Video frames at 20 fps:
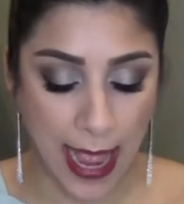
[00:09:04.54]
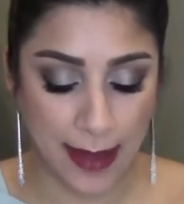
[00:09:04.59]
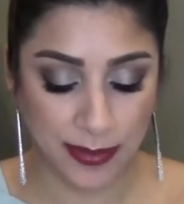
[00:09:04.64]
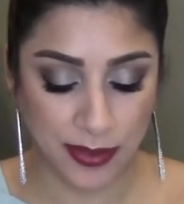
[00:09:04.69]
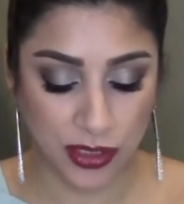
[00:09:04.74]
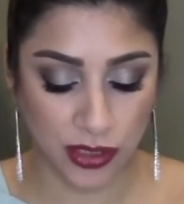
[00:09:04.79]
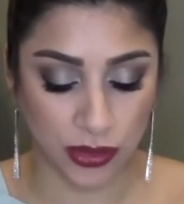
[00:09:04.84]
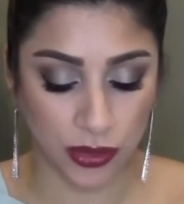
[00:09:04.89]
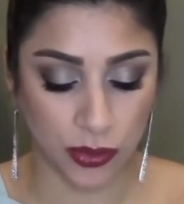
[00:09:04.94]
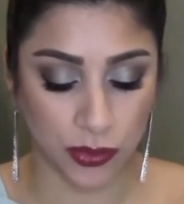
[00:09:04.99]

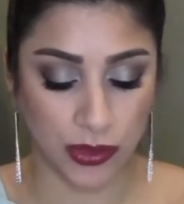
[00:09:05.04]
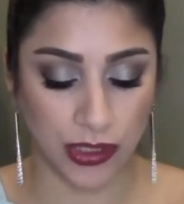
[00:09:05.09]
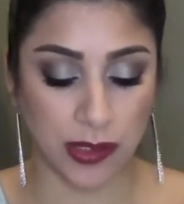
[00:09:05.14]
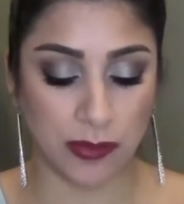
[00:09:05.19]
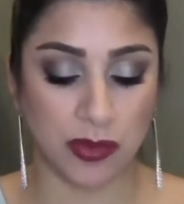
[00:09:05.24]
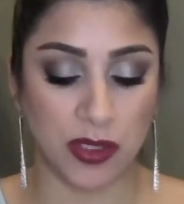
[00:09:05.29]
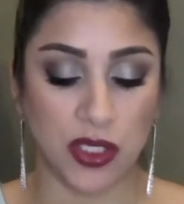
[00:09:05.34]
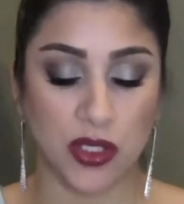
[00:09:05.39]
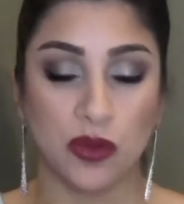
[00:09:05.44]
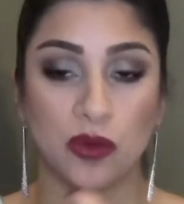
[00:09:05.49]
absolutely
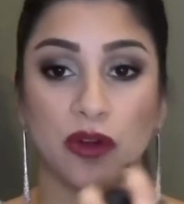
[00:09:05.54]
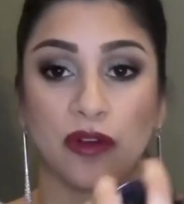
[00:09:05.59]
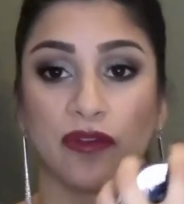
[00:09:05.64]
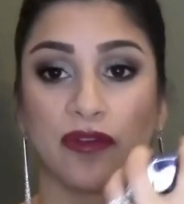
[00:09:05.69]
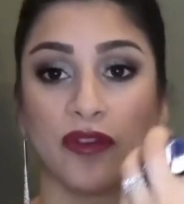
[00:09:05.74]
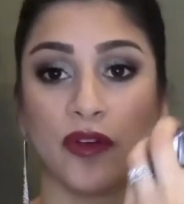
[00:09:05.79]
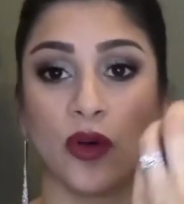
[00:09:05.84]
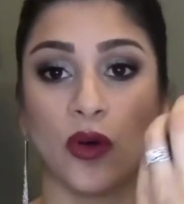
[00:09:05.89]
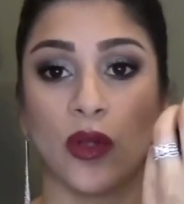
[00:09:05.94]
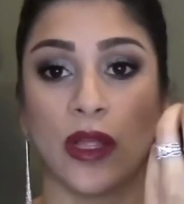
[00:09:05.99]

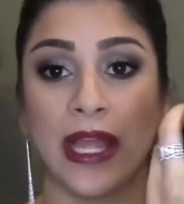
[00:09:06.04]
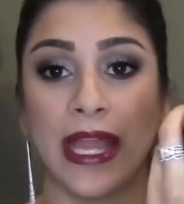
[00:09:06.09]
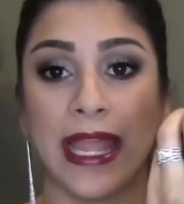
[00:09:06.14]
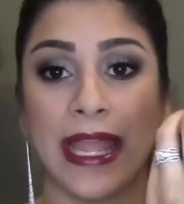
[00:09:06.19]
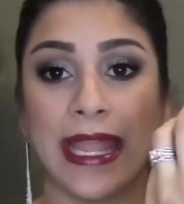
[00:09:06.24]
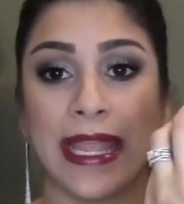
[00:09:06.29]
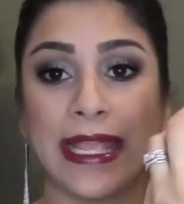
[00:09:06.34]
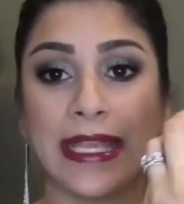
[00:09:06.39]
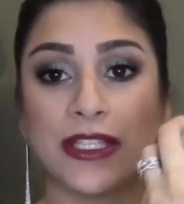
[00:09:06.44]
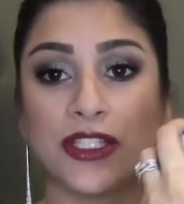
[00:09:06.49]
beautiful.
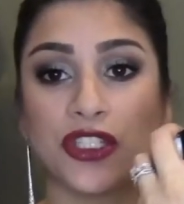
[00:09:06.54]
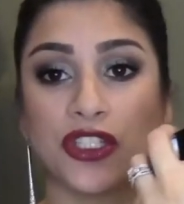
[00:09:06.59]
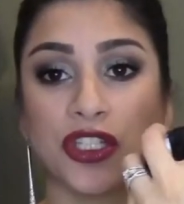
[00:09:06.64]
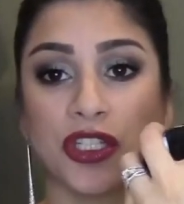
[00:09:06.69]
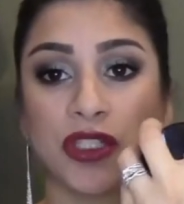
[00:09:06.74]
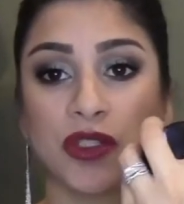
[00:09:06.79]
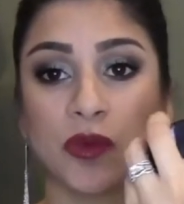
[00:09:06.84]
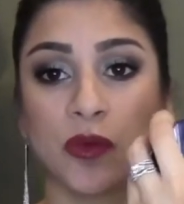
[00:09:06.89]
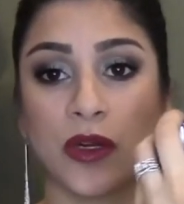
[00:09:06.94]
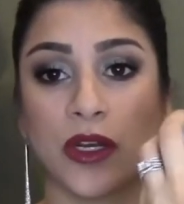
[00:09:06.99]
It's
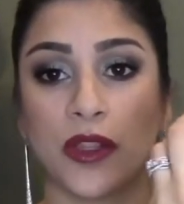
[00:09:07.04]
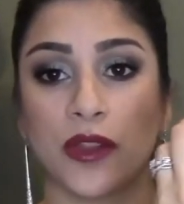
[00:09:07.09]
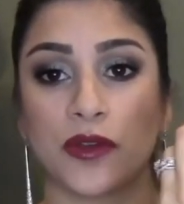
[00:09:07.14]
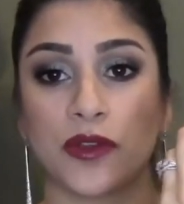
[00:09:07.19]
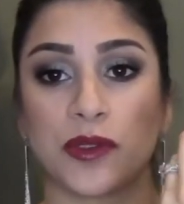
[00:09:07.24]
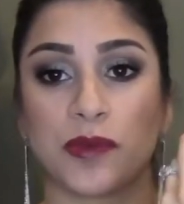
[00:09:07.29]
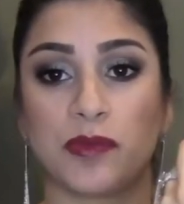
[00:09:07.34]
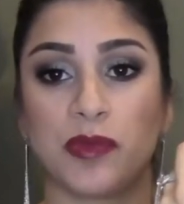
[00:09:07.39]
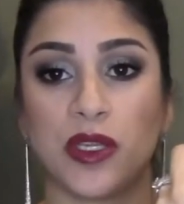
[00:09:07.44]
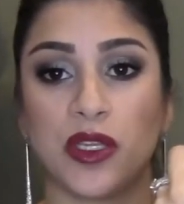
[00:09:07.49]
just one of
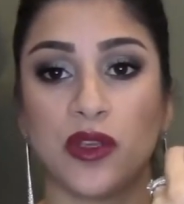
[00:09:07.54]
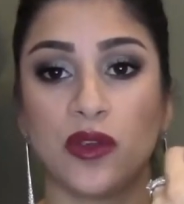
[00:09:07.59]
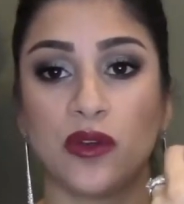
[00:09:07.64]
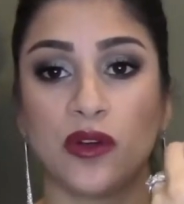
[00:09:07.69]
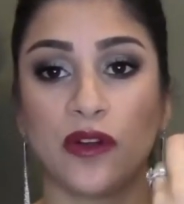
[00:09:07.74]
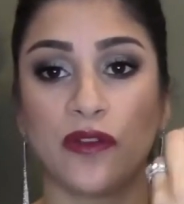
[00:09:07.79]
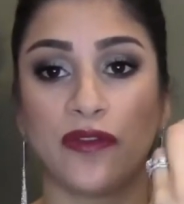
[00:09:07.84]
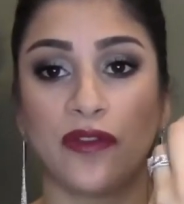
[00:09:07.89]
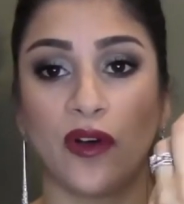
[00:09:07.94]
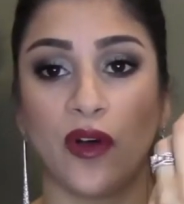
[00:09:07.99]
those
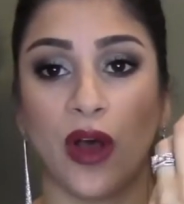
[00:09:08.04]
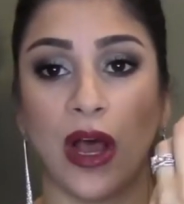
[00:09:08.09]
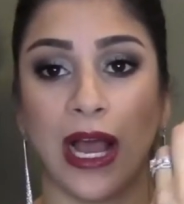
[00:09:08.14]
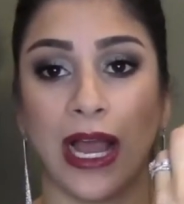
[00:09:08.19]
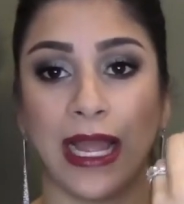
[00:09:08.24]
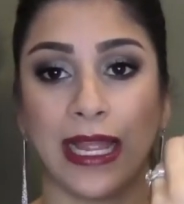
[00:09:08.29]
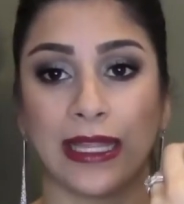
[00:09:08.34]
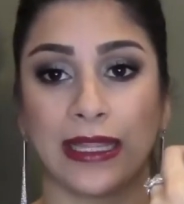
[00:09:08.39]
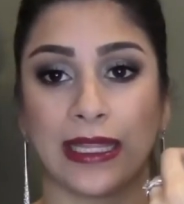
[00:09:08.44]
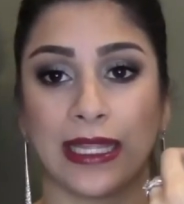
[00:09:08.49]
beautiful
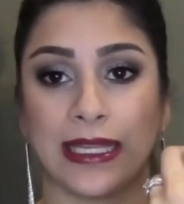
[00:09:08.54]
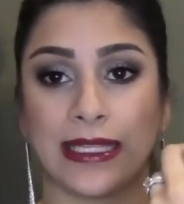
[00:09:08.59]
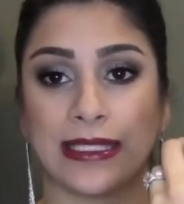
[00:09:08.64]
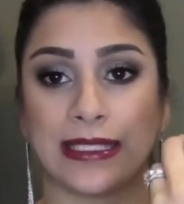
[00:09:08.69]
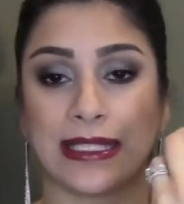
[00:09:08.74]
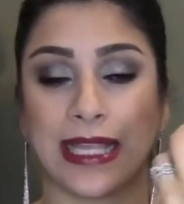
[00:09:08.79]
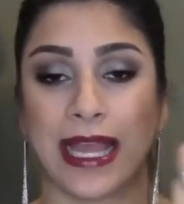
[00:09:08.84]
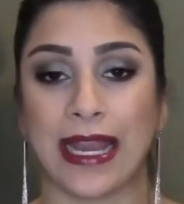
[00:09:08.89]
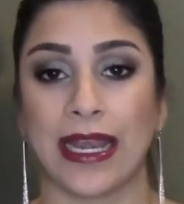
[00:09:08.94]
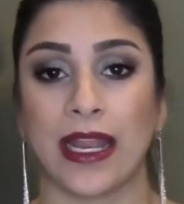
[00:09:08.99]

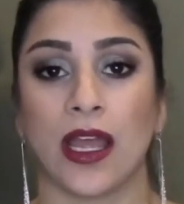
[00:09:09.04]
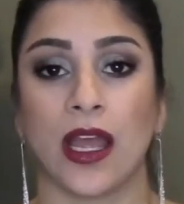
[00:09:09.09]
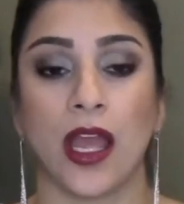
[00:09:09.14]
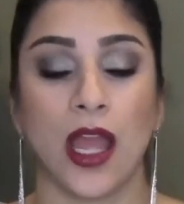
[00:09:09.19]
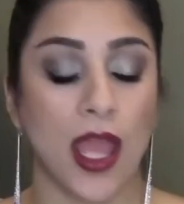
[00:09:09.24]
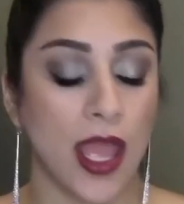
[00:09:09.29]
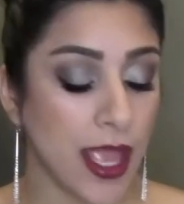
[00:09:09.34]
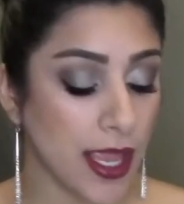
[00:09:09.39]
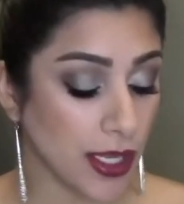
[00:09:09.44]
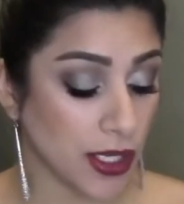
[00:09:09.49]
highlights that
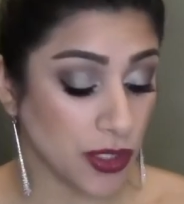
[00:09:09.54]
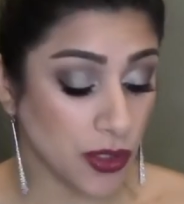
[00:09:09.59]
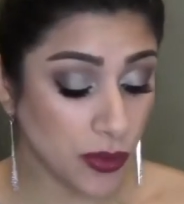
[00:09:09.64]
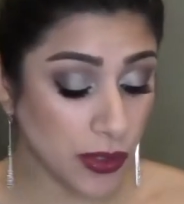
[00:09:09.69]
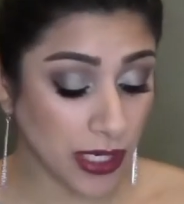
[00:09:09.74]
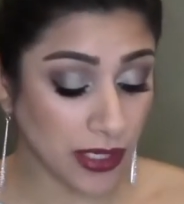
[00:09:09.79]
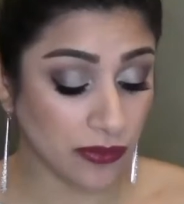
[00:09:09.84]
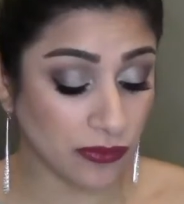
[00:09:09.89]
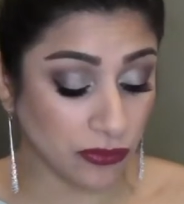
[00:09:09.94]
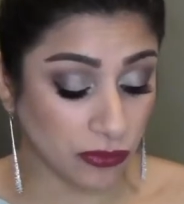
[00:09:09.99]
you
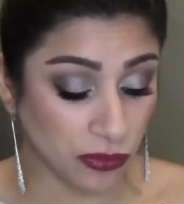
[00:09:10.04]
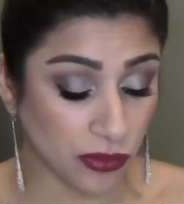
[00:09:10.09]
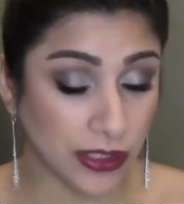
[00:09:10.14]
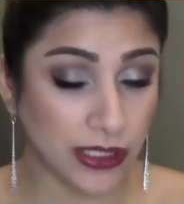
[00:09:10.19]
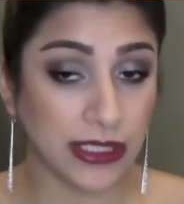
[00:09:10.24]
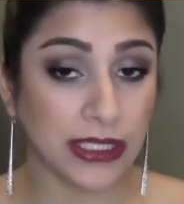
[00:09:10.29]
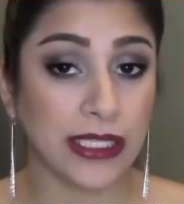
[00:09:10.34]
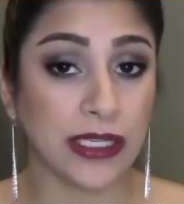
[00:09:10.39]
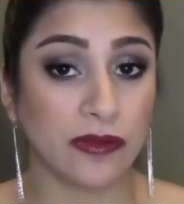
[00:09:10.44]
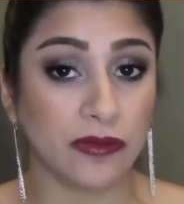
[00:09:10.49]
can
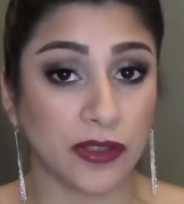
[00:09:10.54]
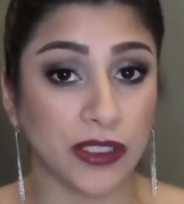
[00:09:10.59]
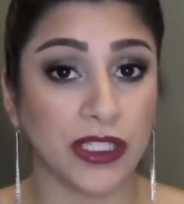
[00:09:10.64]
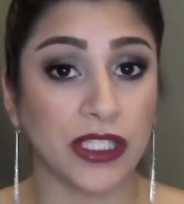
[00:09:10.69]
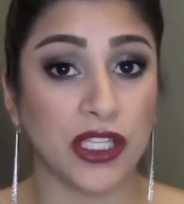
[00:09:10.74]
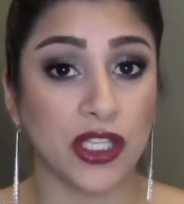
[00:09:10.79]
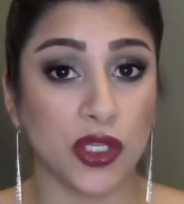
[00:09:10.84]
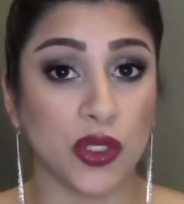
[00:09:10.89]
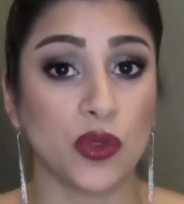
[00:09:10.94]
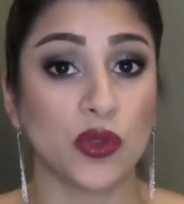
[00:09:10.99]
really,
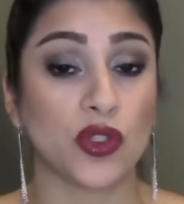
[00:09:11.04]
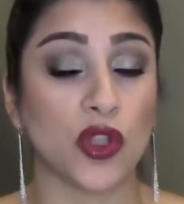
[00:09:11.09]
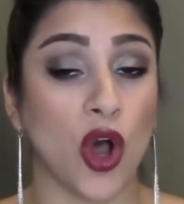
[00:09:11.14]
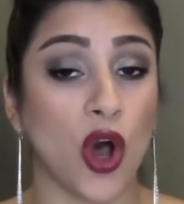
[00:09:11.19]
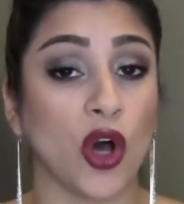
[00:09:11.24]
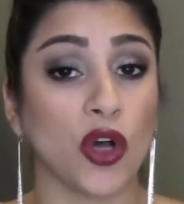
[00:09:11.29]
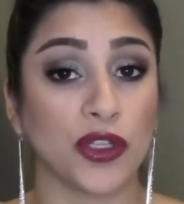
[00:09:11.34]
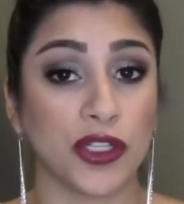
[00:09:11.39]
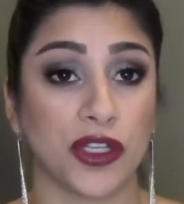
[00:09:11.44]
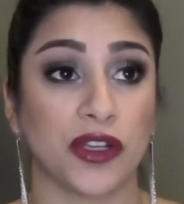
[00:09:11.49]
really use
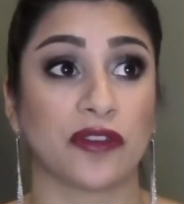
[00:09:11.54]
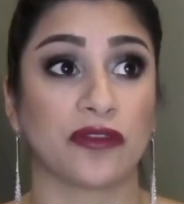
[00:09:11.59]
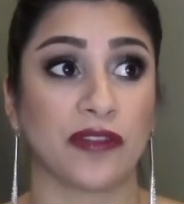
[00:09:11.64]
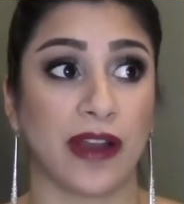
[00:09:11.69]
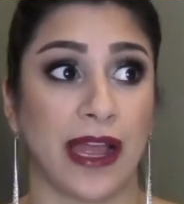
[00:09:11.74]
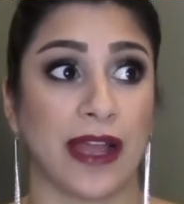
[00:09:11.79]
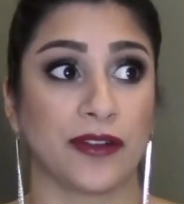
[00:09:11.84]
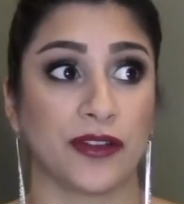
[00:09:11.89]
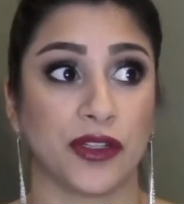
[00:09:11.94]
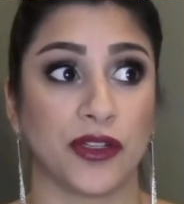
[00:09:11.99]
all year
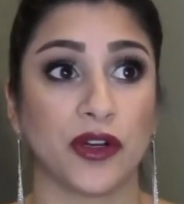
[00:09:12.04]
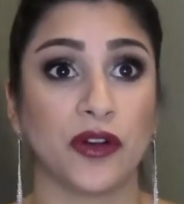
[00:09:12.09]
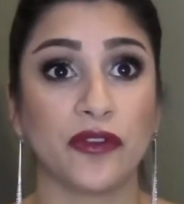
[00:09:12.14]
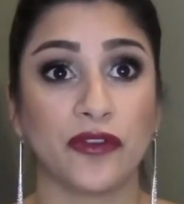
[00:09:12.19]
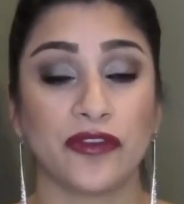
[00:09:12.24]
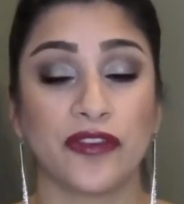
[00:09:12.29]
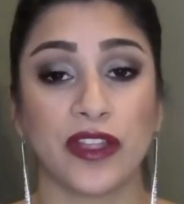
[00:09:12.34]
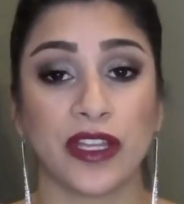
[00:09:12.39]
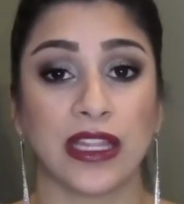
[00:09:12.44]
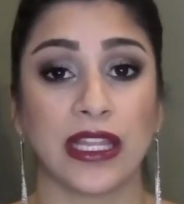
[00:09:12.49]
round. You
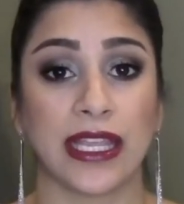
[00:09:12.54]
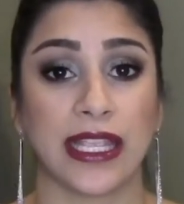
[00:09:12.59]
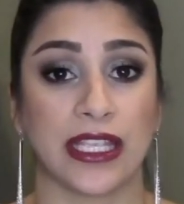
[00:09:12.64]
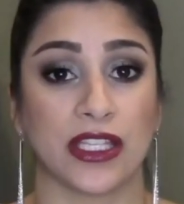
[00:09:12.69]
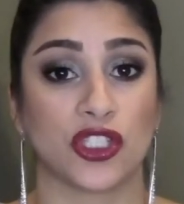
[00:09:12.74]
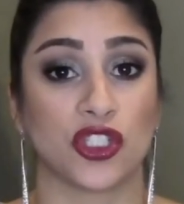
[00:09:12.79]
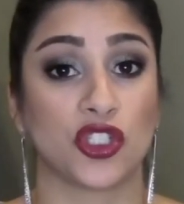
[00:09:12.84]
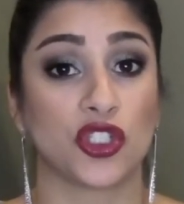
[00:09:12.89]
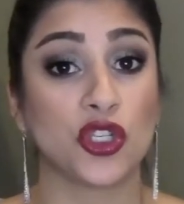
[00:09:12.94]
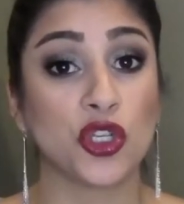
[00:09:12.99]
don't feel like
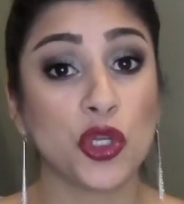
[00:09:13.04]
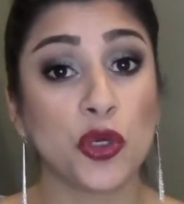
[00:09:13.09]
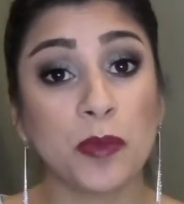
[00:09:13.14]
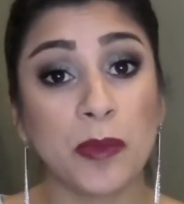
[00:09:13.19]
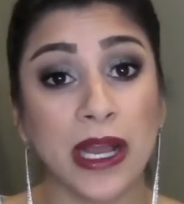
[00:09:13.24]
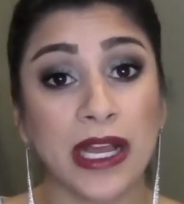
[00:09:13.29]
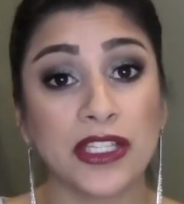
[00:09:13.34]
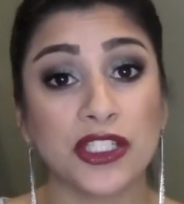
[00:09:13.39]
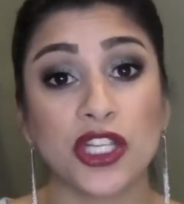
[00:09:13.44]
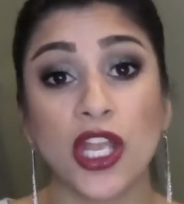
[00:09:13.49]
it's too
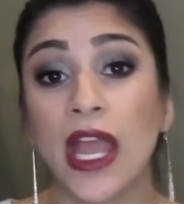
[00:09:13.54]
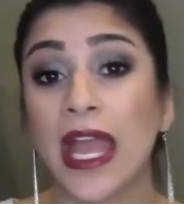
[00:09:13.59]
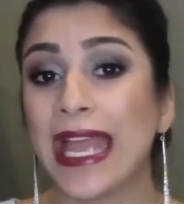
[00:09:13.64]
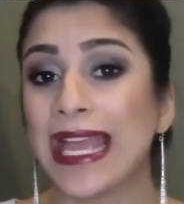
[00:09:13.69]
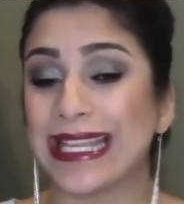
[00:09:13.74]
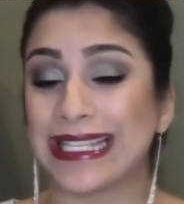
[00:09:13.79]
much.